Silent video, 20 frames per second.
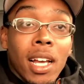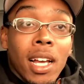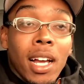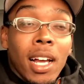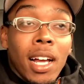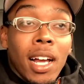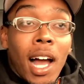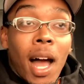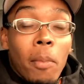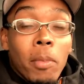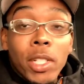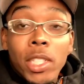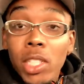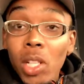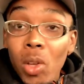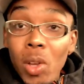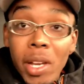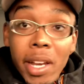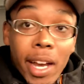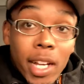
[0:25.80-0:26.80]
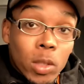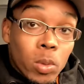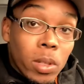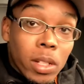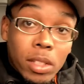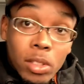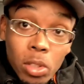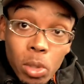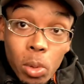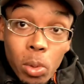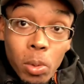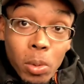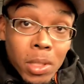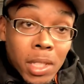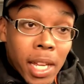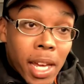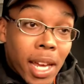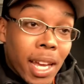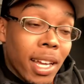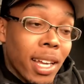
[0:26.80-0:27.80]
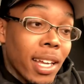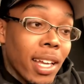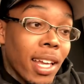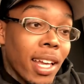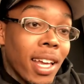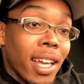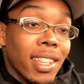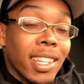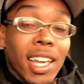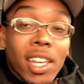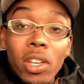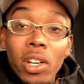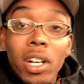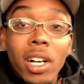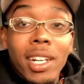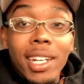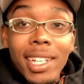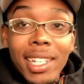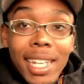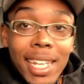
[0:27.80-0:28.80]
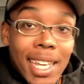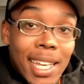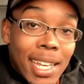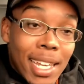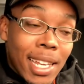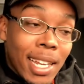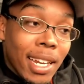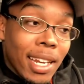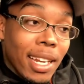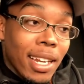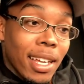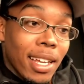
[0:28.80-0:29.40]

I'm going to show you guys where the tools at that you're going to need